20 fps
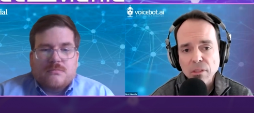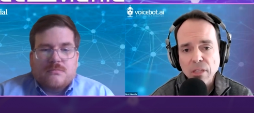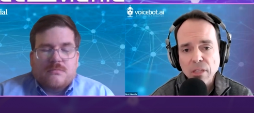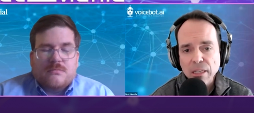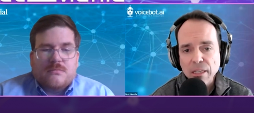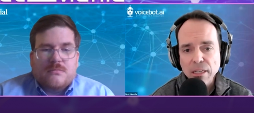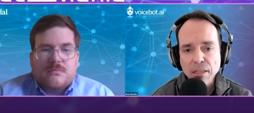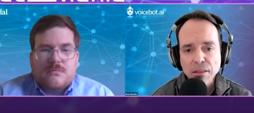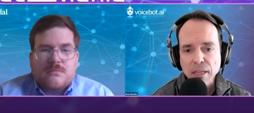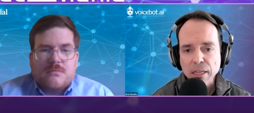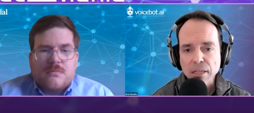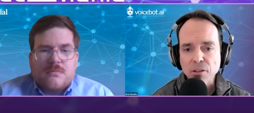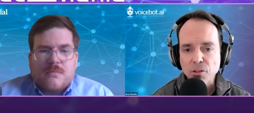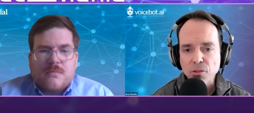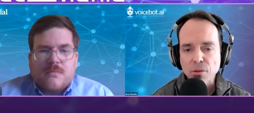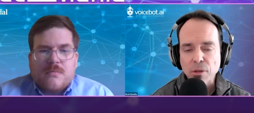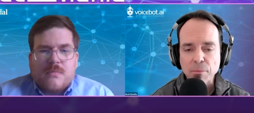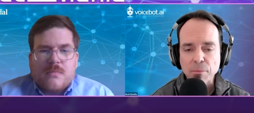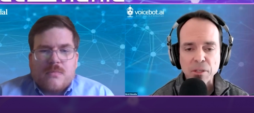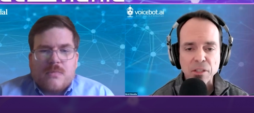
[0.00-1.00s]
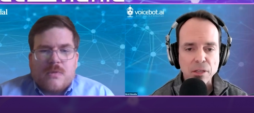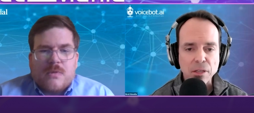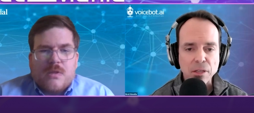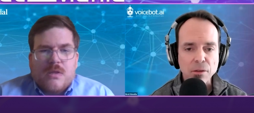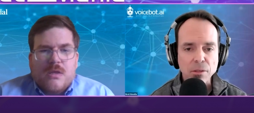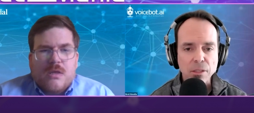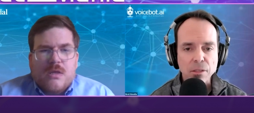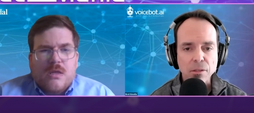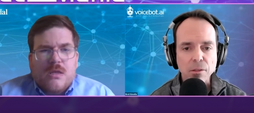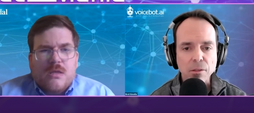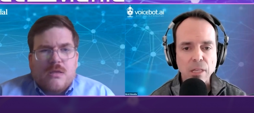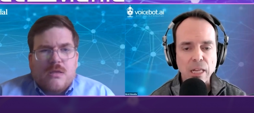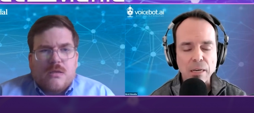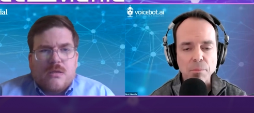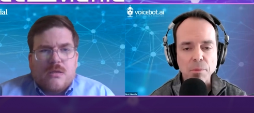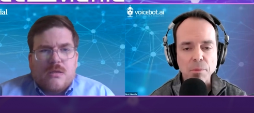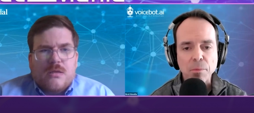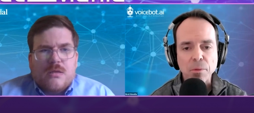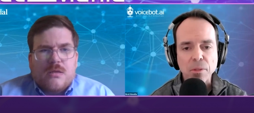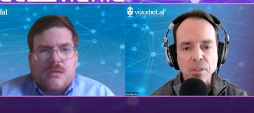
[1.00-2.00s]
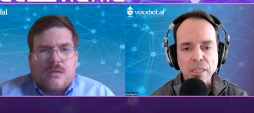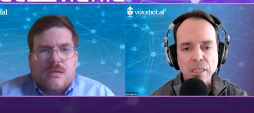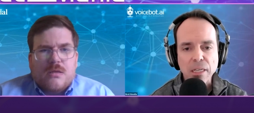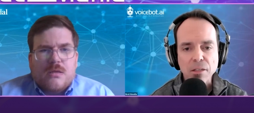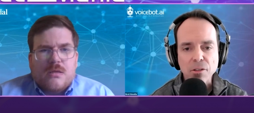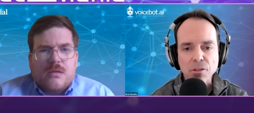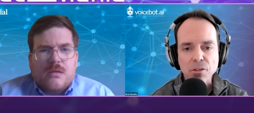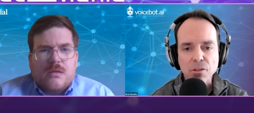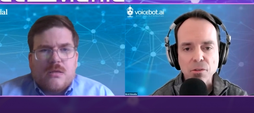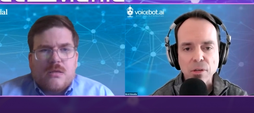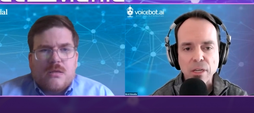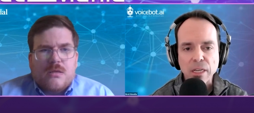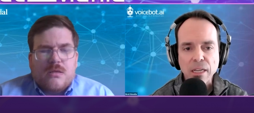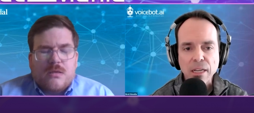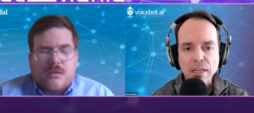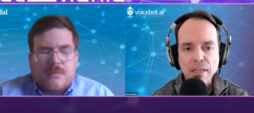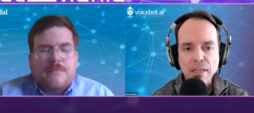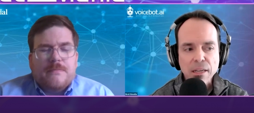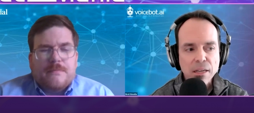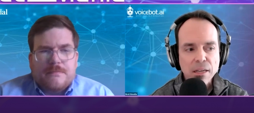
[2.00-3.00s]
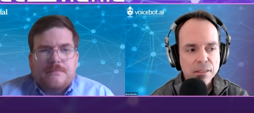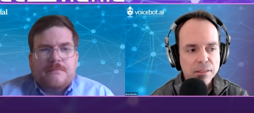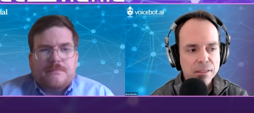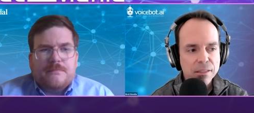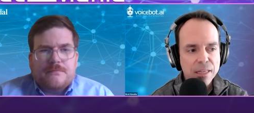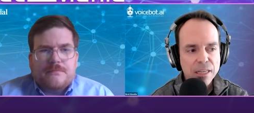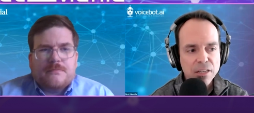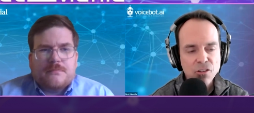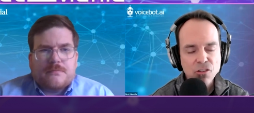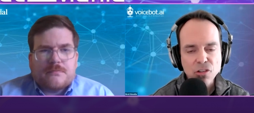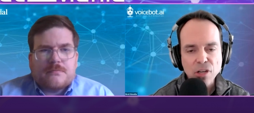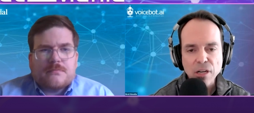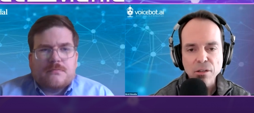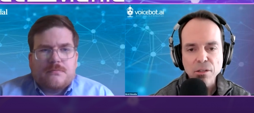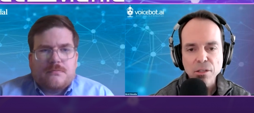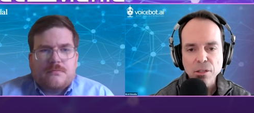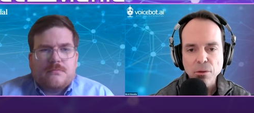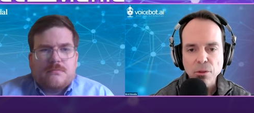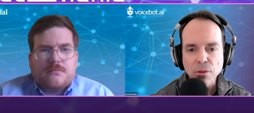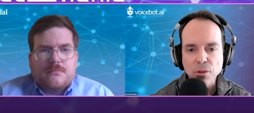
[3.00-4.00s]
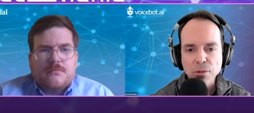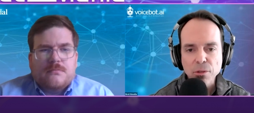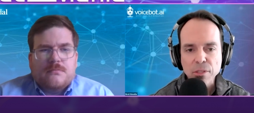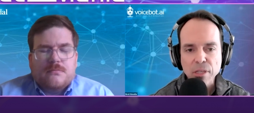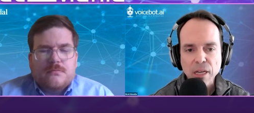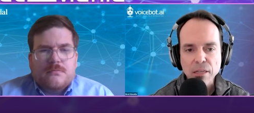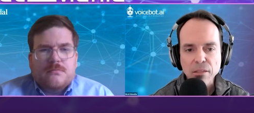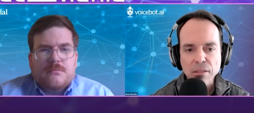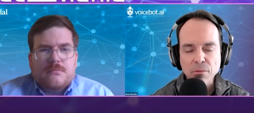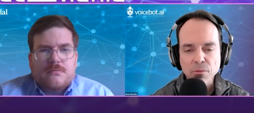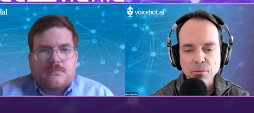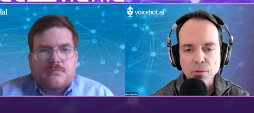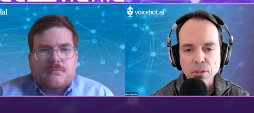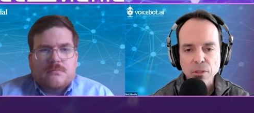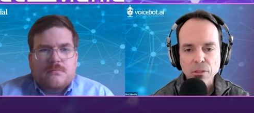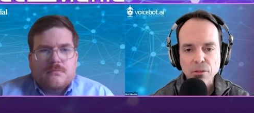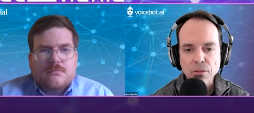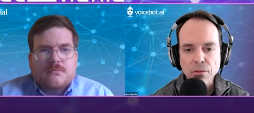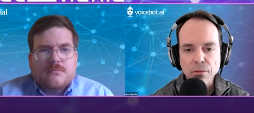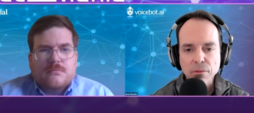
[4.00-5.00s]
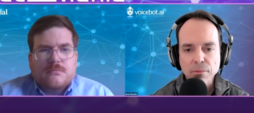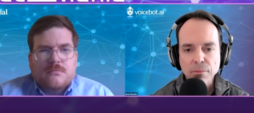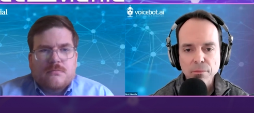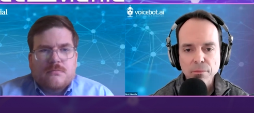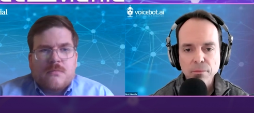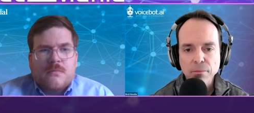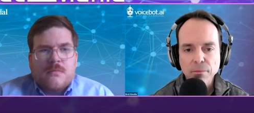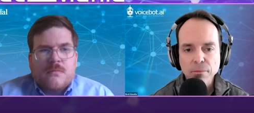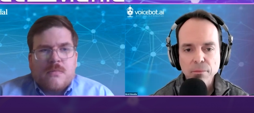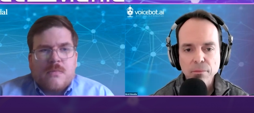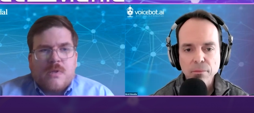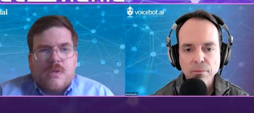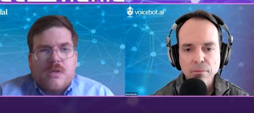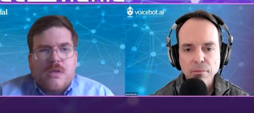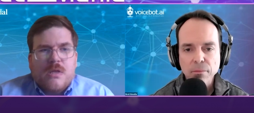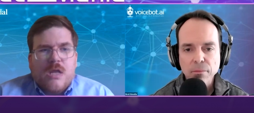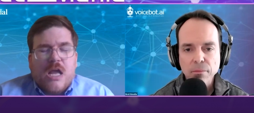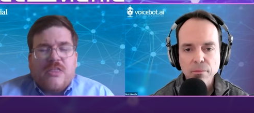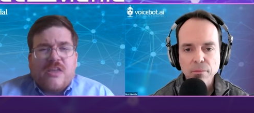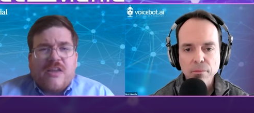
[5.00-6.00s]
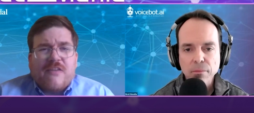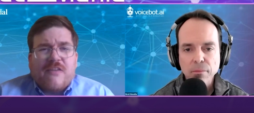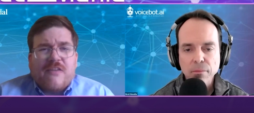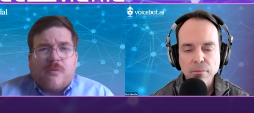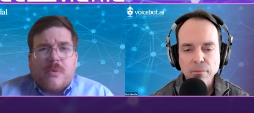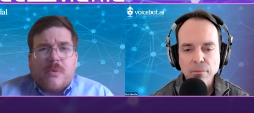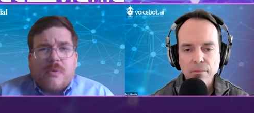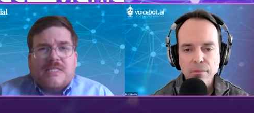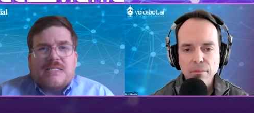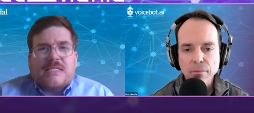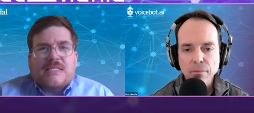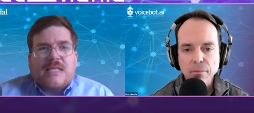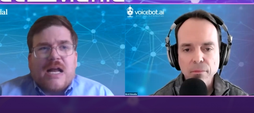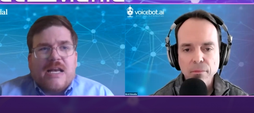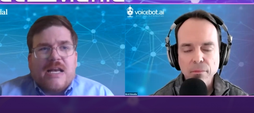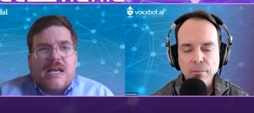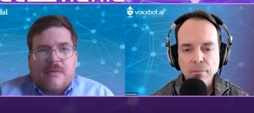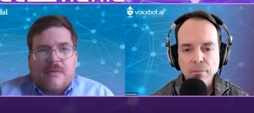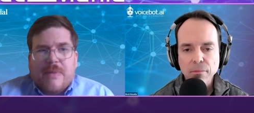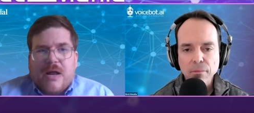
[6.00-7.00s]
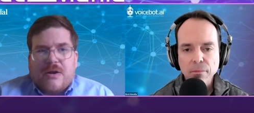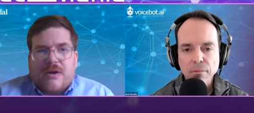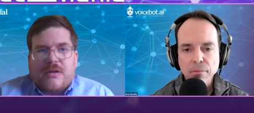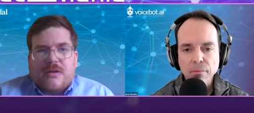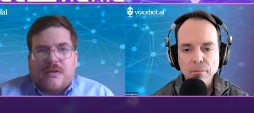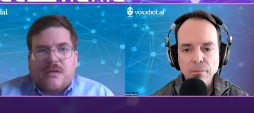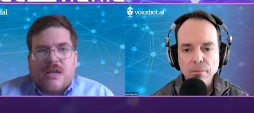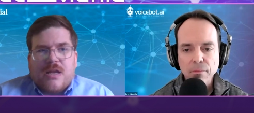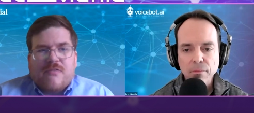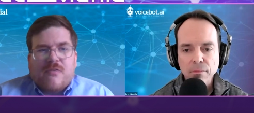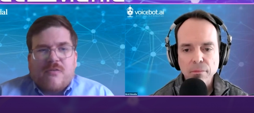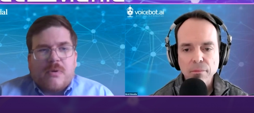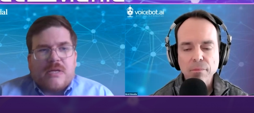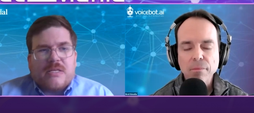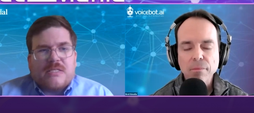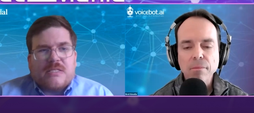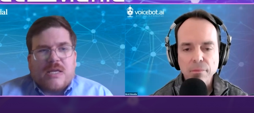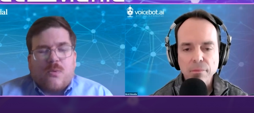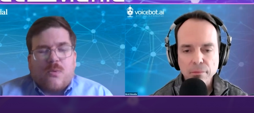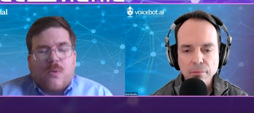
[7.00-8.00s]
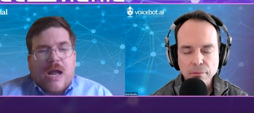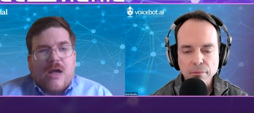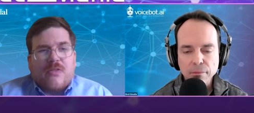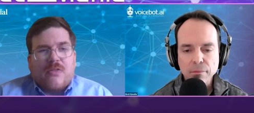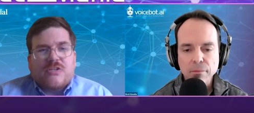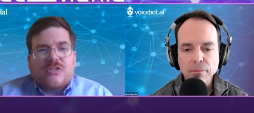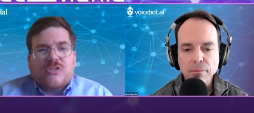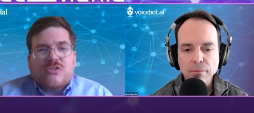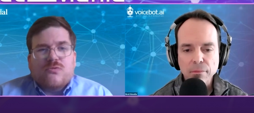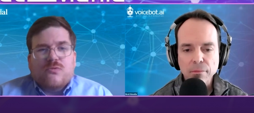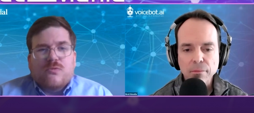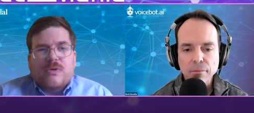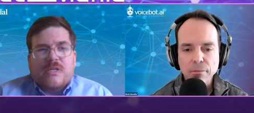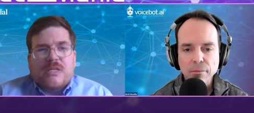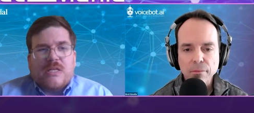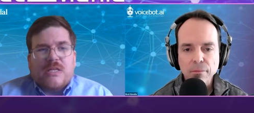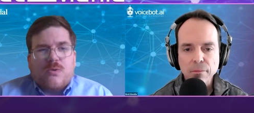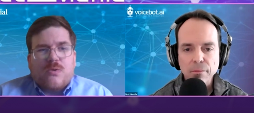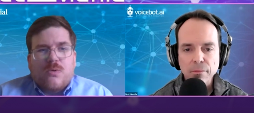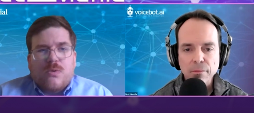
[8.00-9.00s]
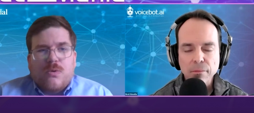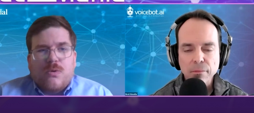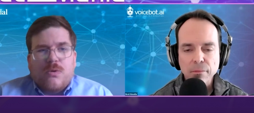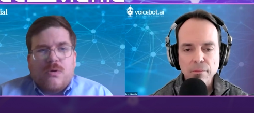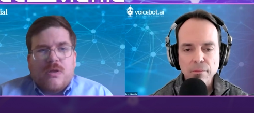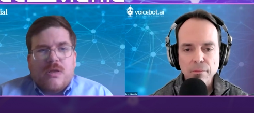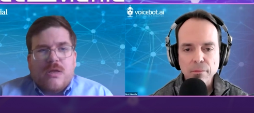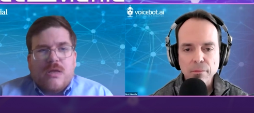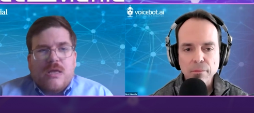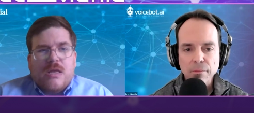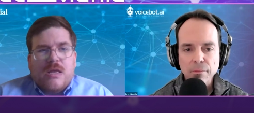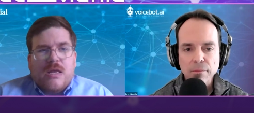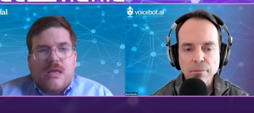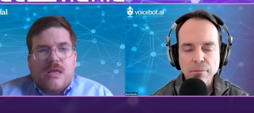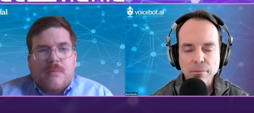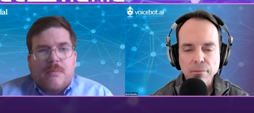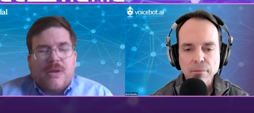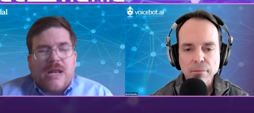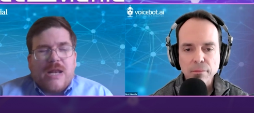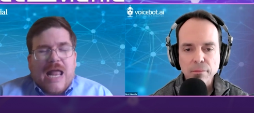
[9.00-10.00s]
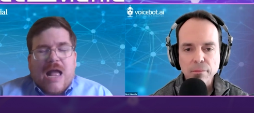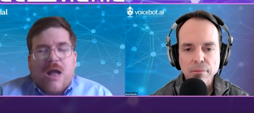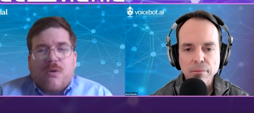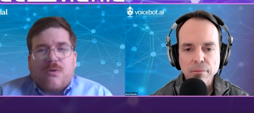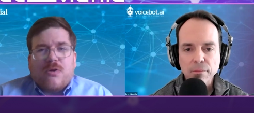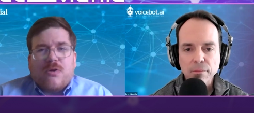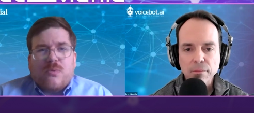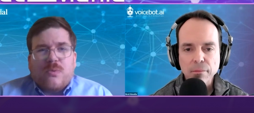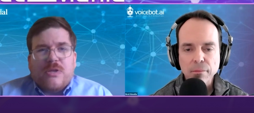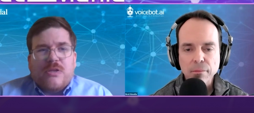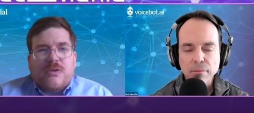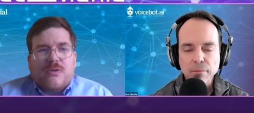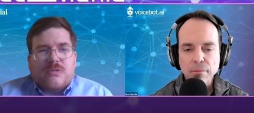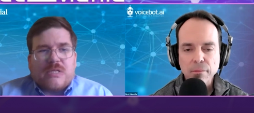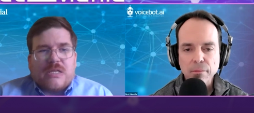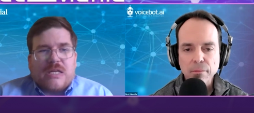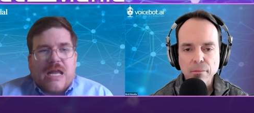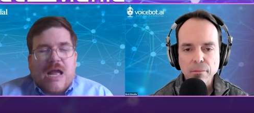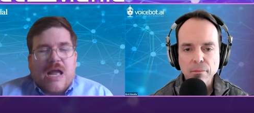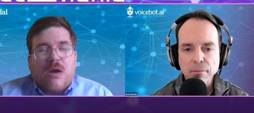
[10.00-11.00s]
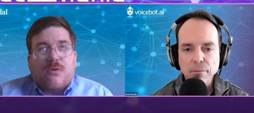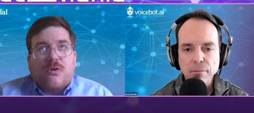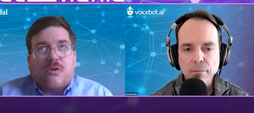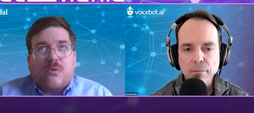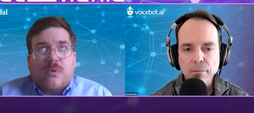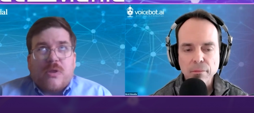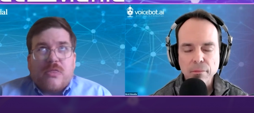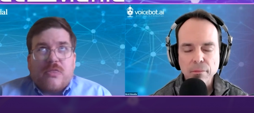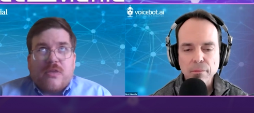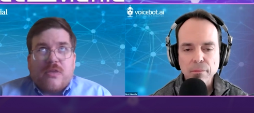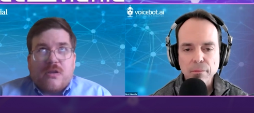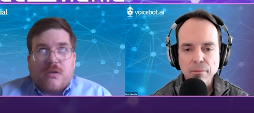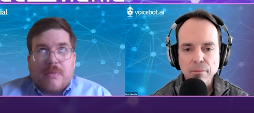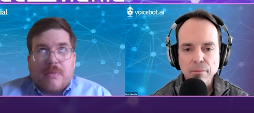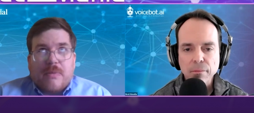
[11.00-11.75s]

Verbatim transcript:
Speaker 1: like in the industry? Because I know you know a lot of people in the industry. Do they share your enthusiasm for this?
Speaker 2: I think everybody's excited about it. Everybody's like, wow, this is really cool. But how could we use it? How could we think